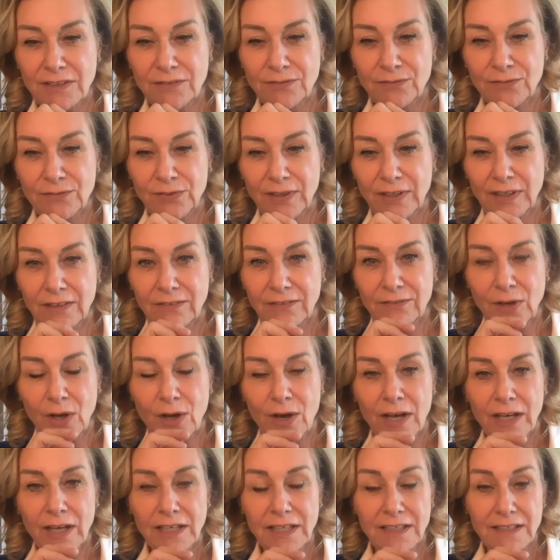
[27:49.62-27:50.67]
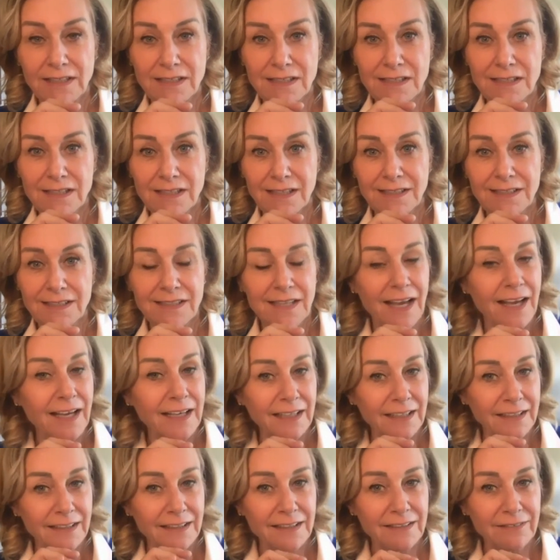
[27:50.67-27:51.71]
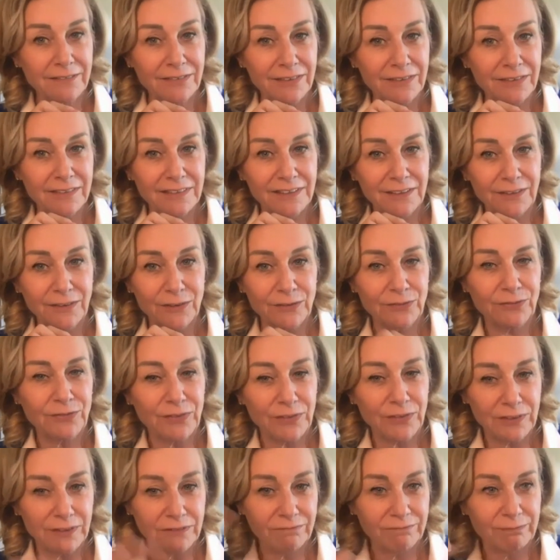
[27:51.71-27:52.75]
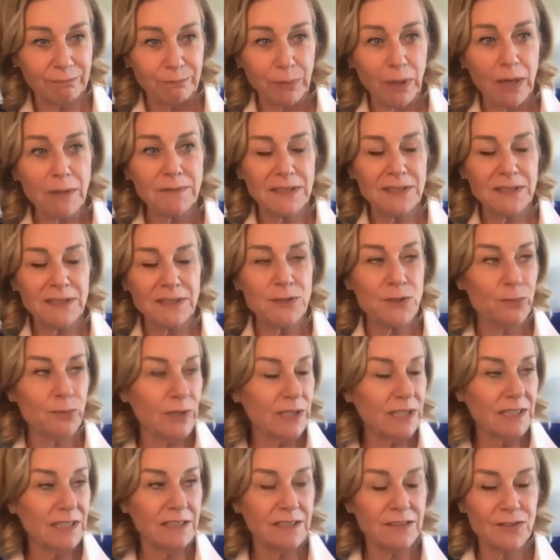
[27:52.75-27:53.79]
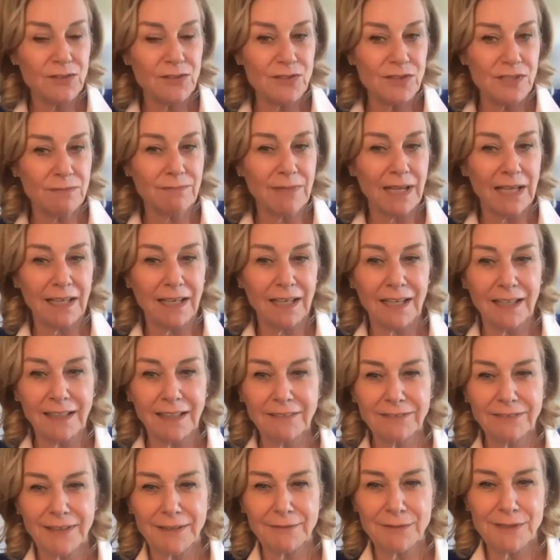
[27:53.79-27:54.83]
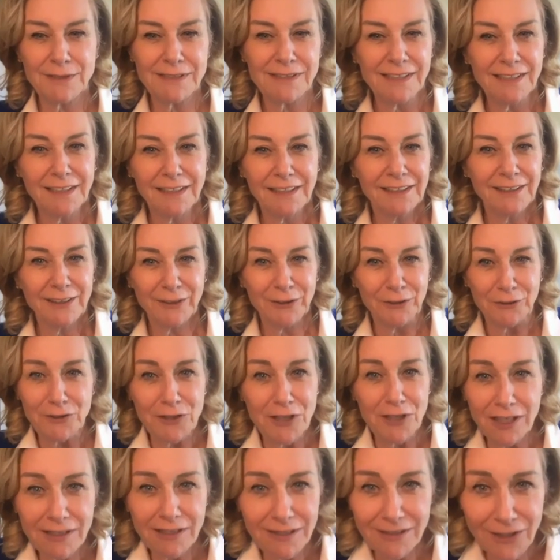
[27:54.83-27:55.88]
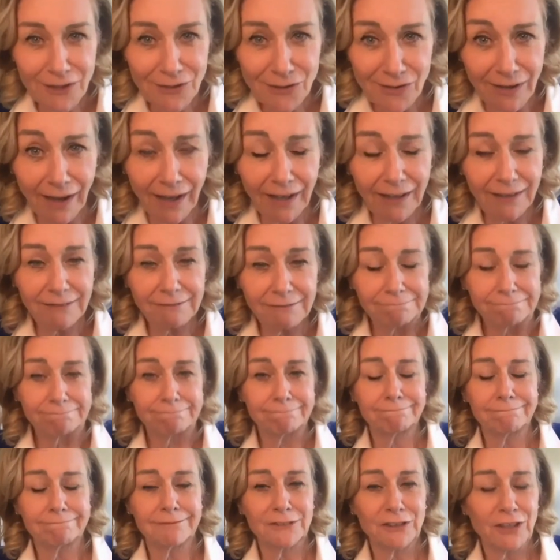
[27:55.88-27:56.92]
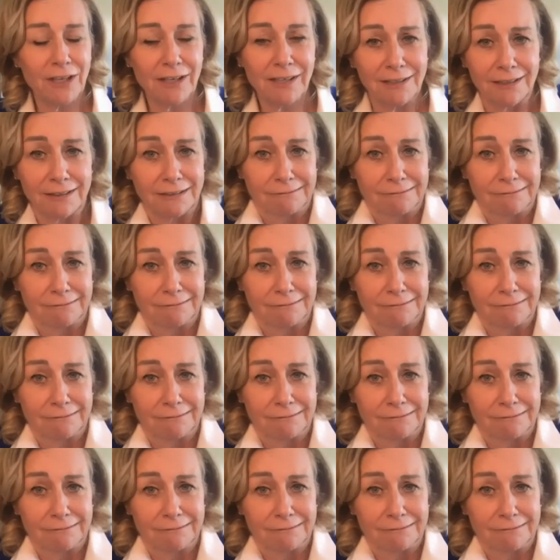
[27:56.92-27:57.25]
front of audiences i had never you know for probably 20 years in my life i was you know just not I, uh,